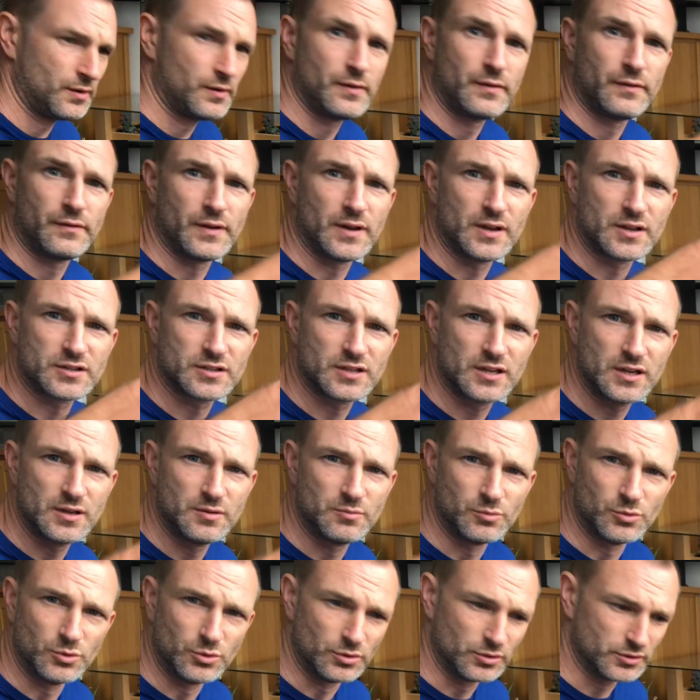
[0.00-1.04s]
firstly in
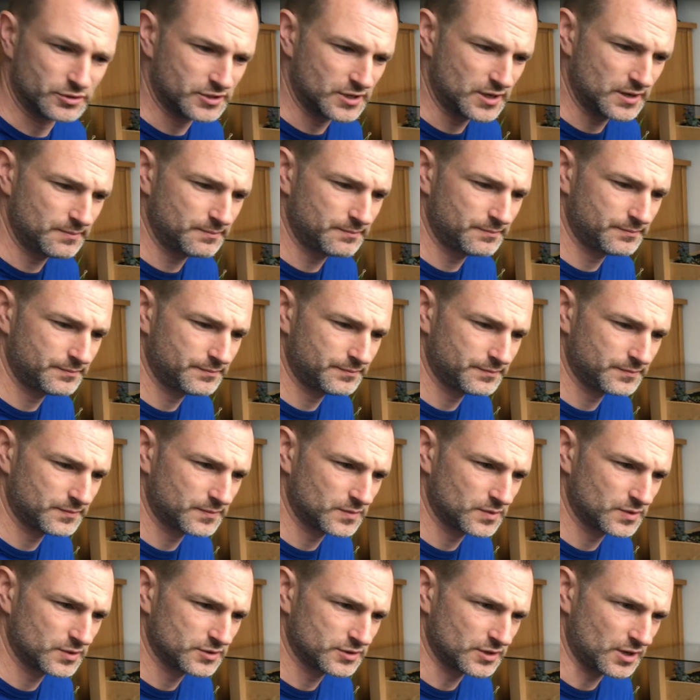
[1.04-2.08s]
water.
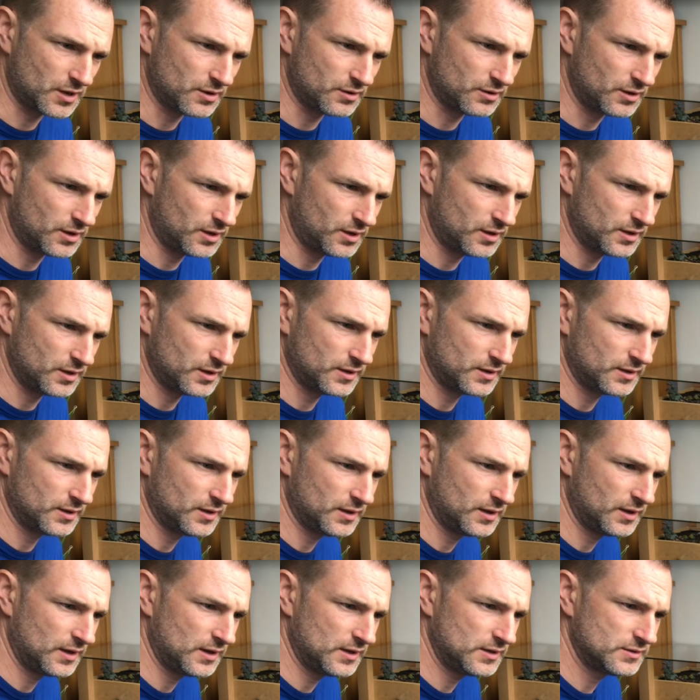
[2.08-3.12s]
So
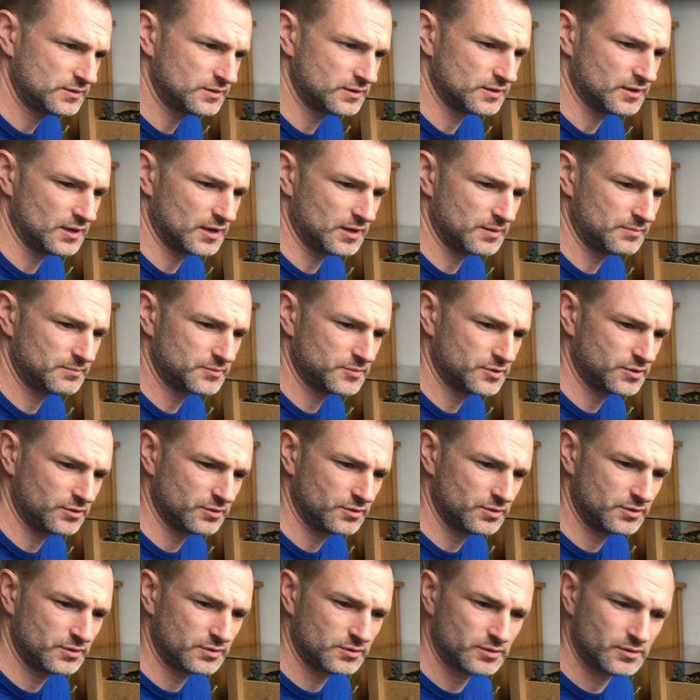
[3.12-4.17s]
I ended up
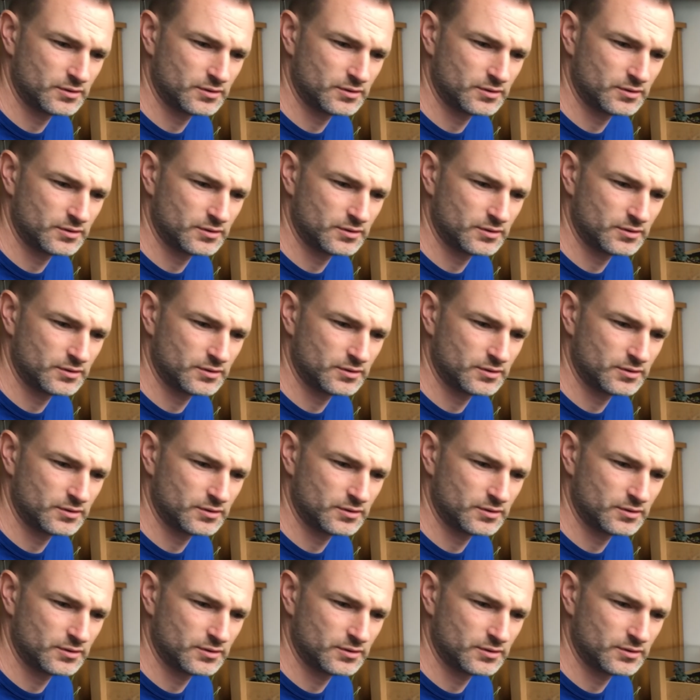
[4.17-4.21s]
doing